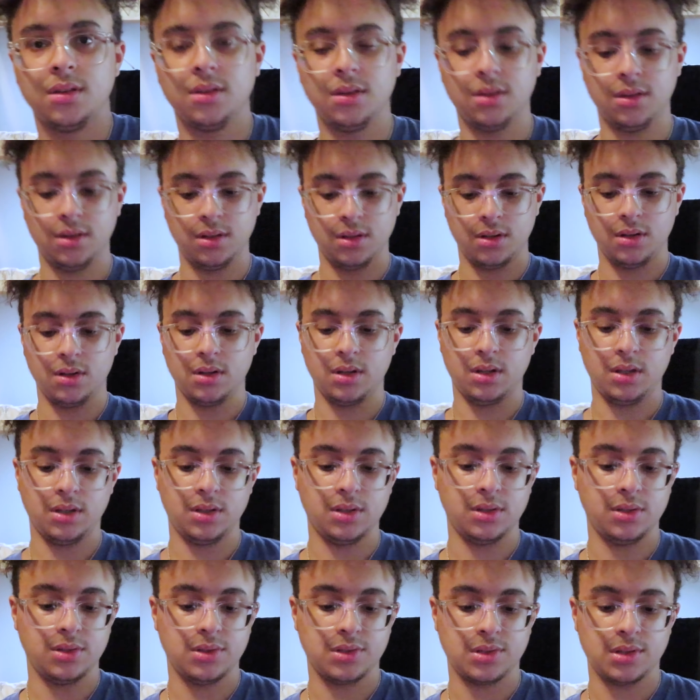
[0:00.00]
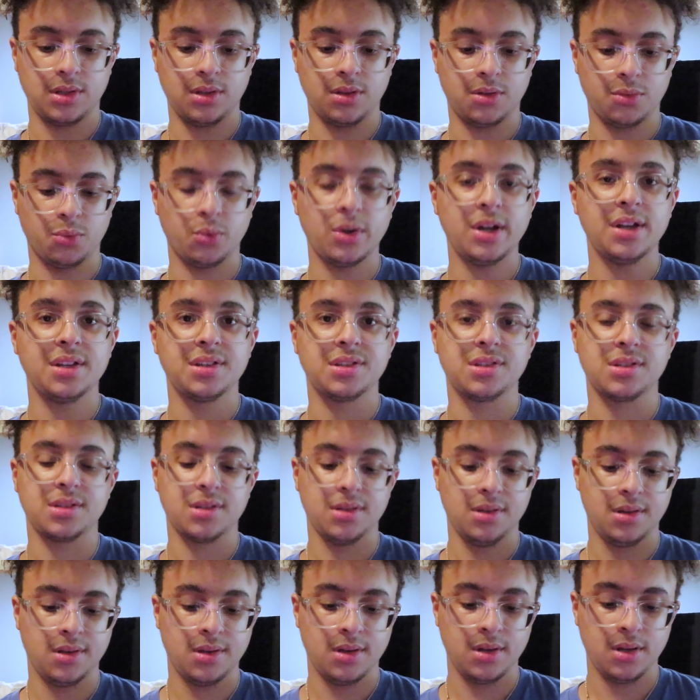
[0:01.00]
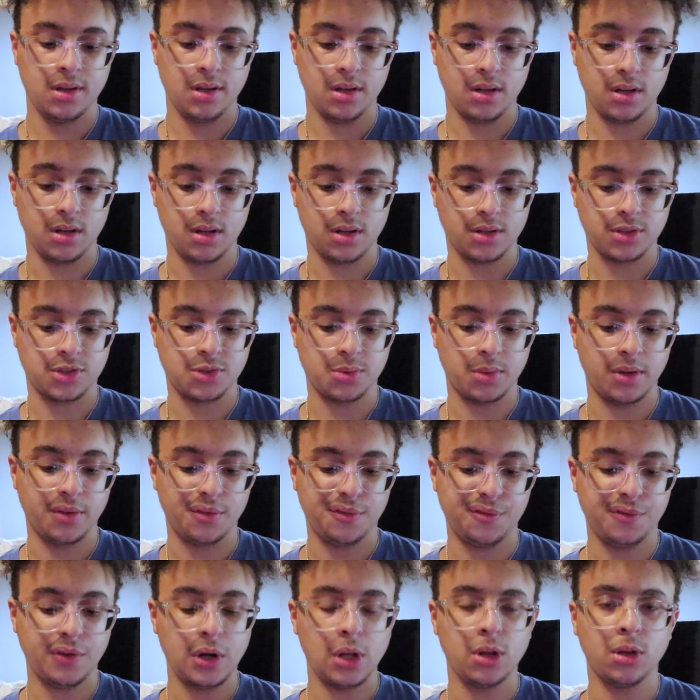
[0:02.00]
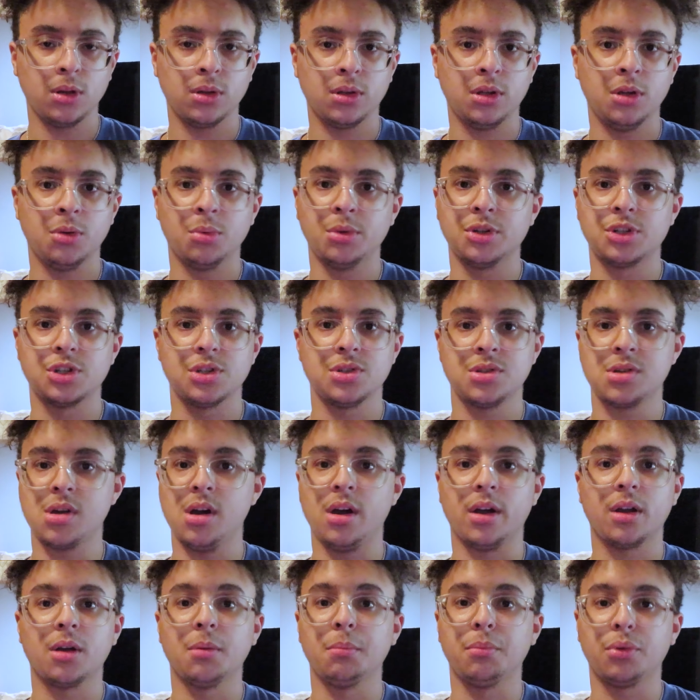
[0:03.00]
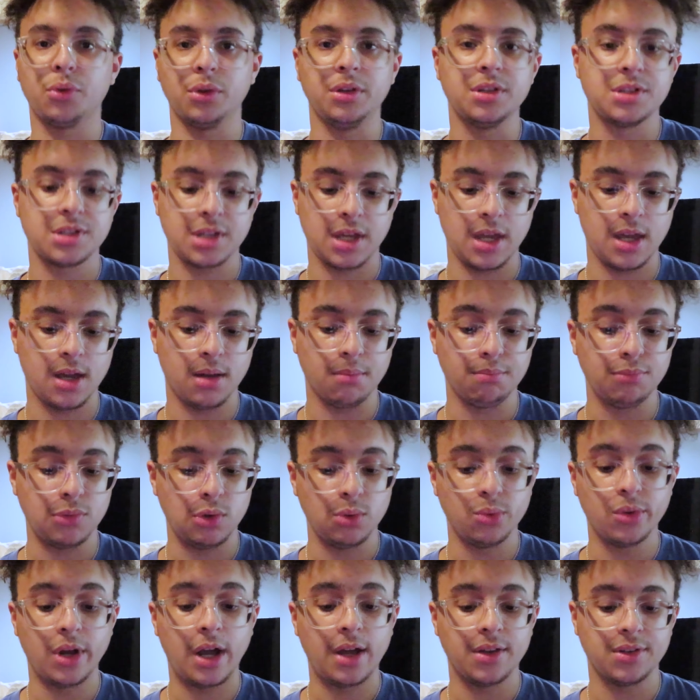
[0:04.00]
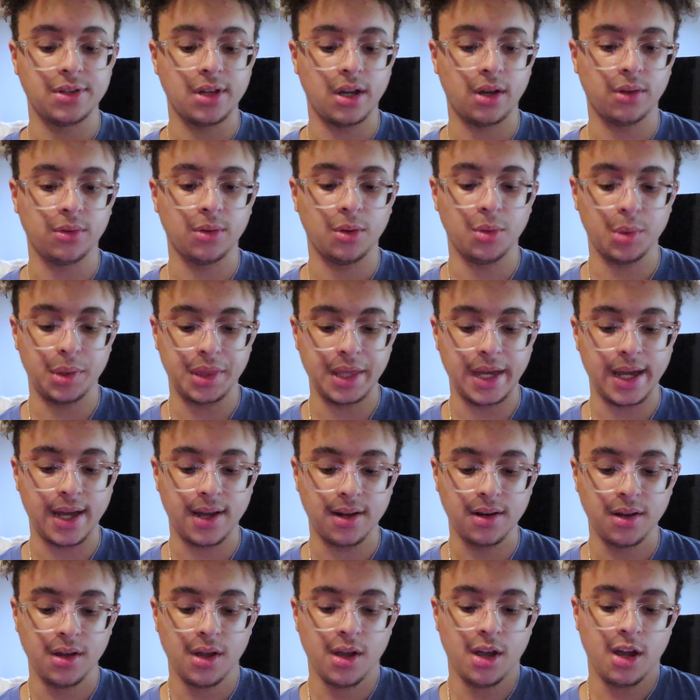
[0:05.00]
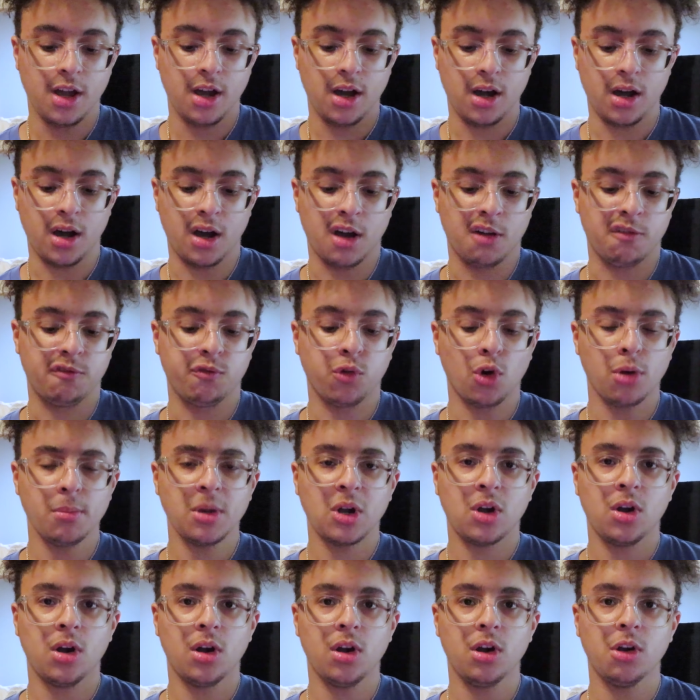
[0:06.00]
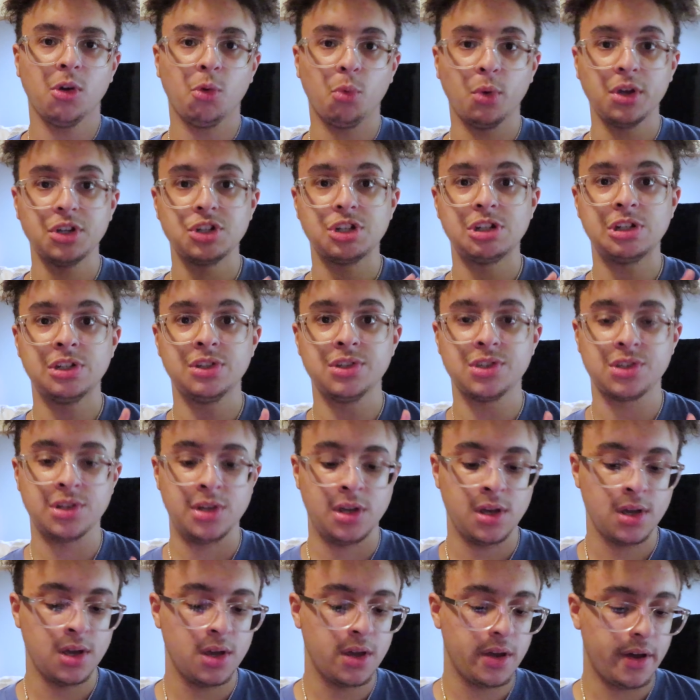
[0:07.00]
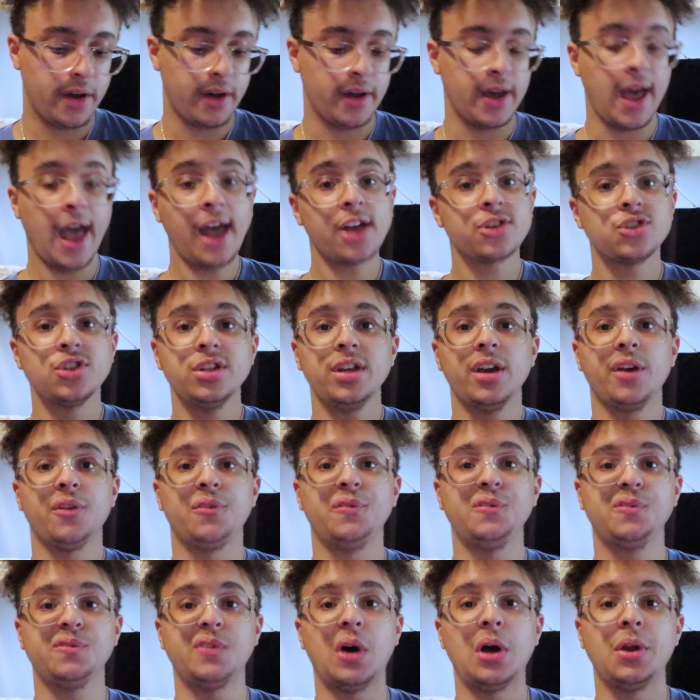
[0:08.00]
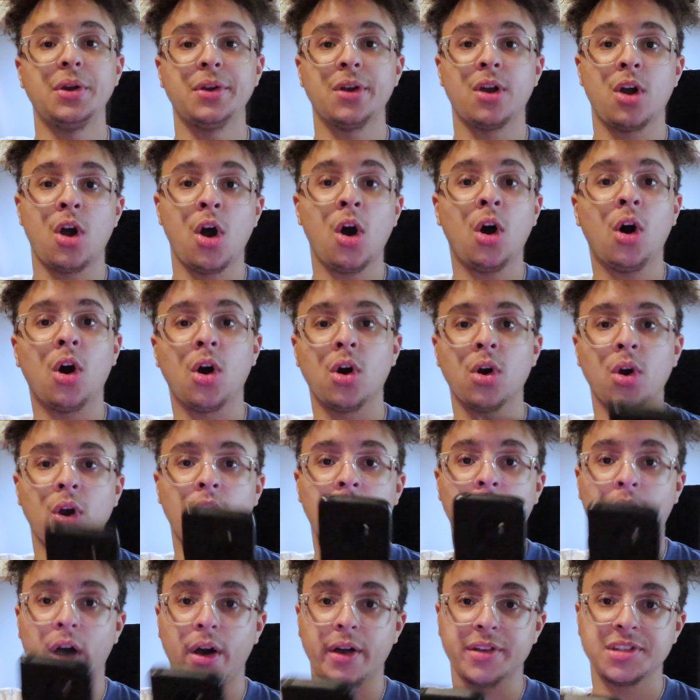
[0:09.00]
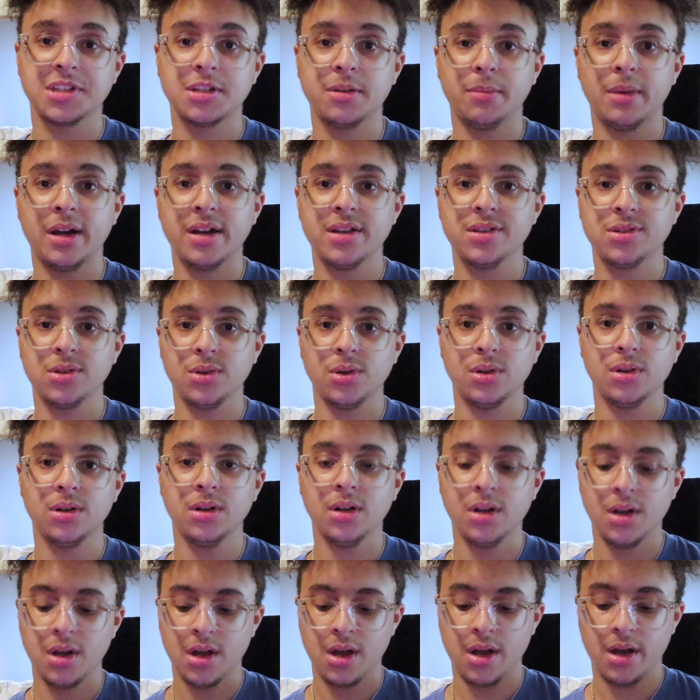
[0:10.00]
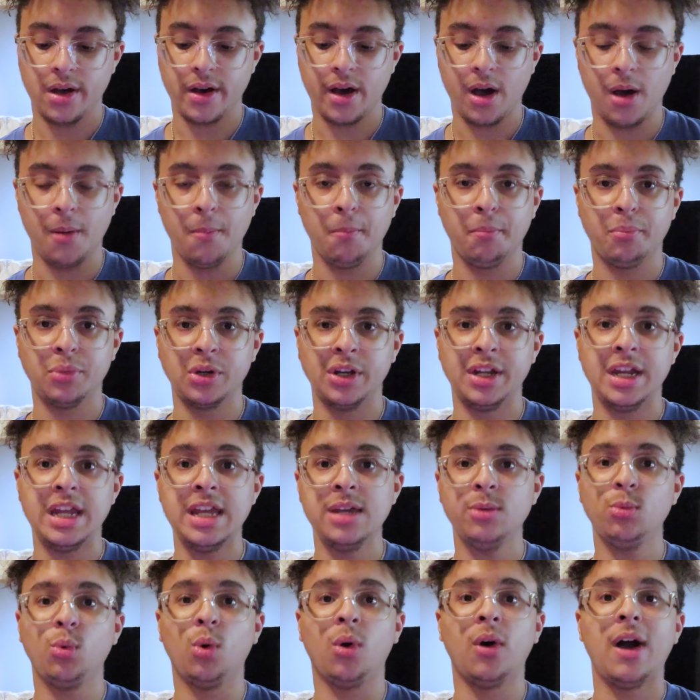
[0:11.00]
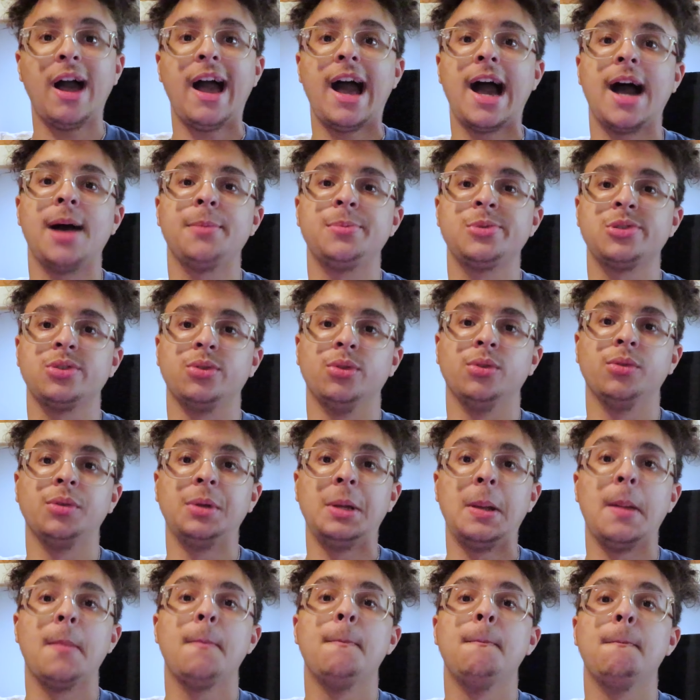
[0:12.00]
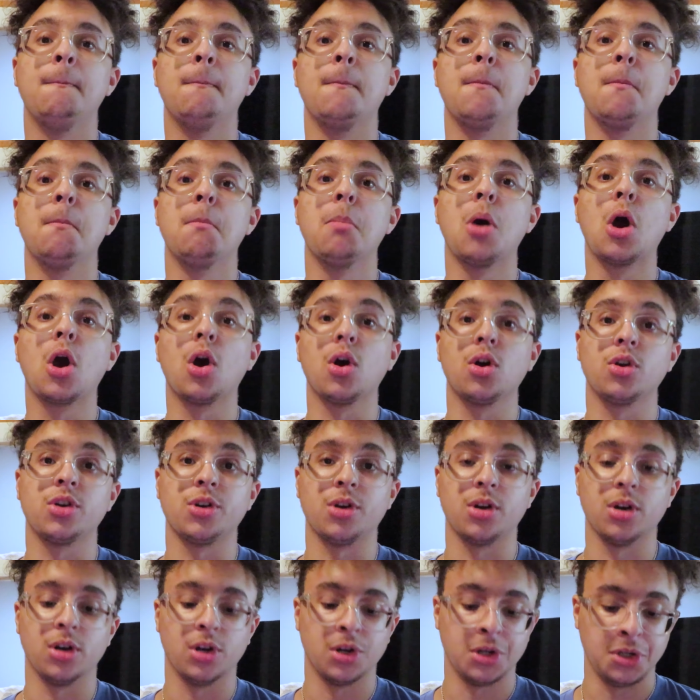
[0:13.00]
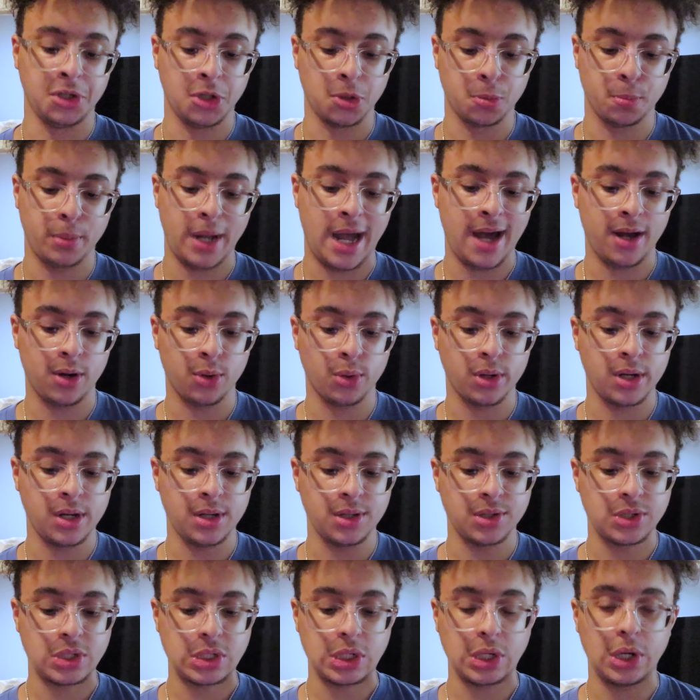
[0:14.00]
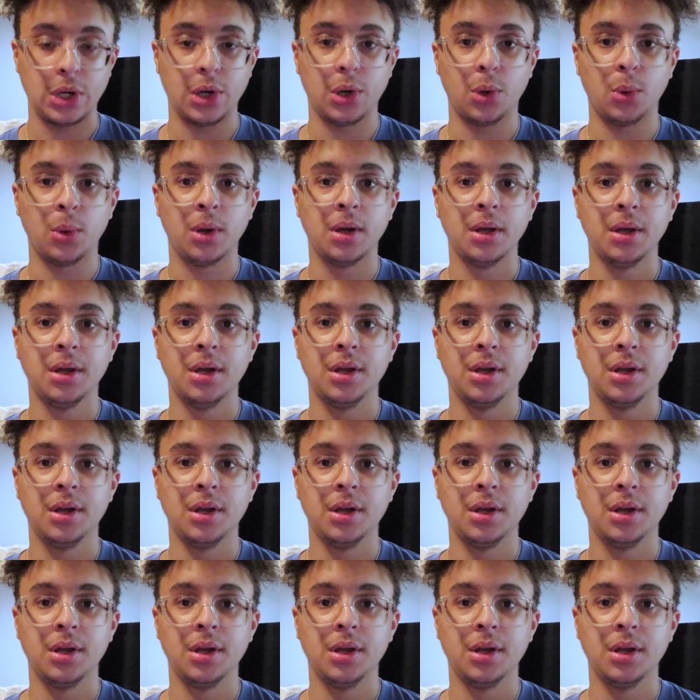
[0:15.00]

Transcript: there is the rest. So we have Folly, which is a complete scam. Do not download that. Formacar, which is actually a fun car customizer, but it will absolutely murder your battery. So